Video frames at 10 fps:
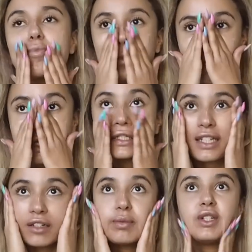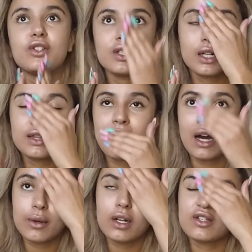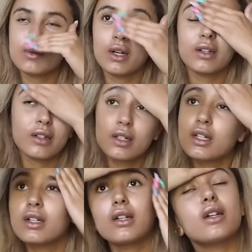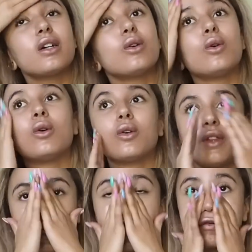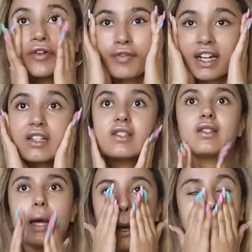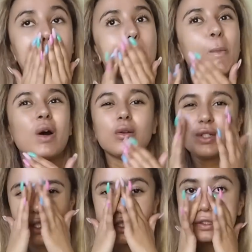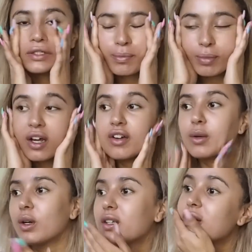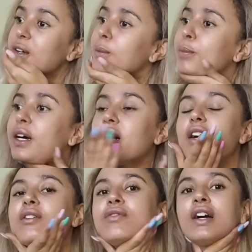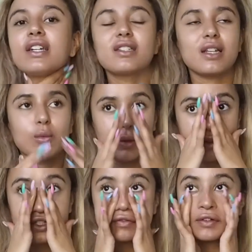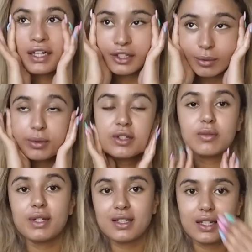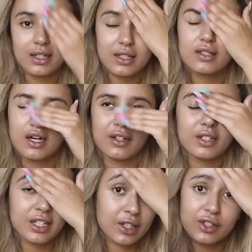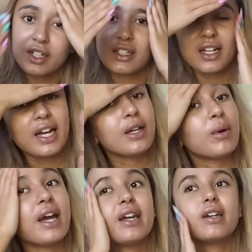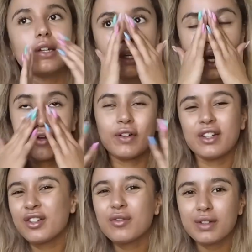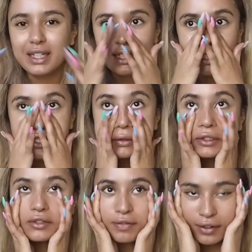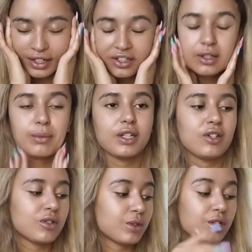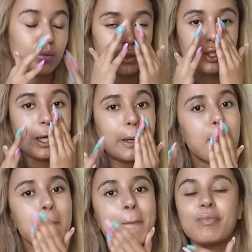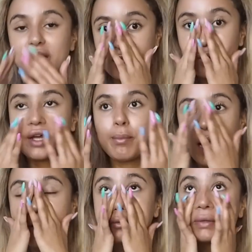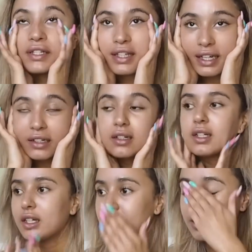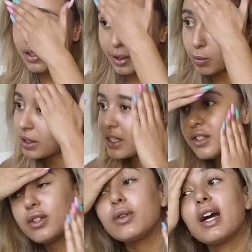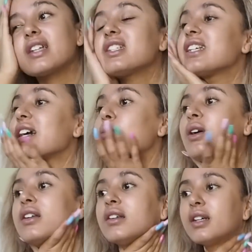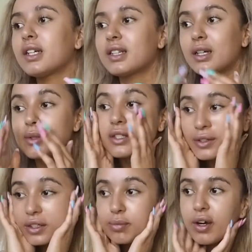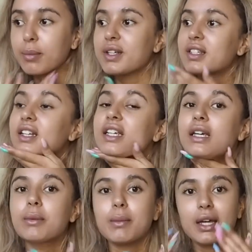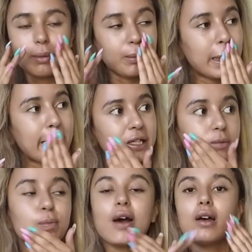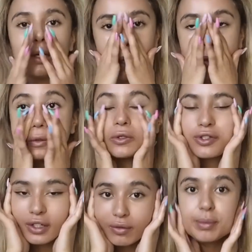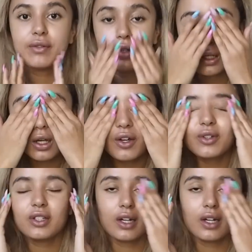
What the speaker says: Like I said, I've been using like the Hourglass one or the CoverFX one, which I think is the blurring one, but I find that with this foundation, because my skin is kind of dehydrated anyway, I find I don't really need it because the foundation I'm going to use, which I will show you, is quite matte on my skin. So I wanted to actually get one that was still going to prime my skin and keep my makeup in place, but also give a bit of a glow to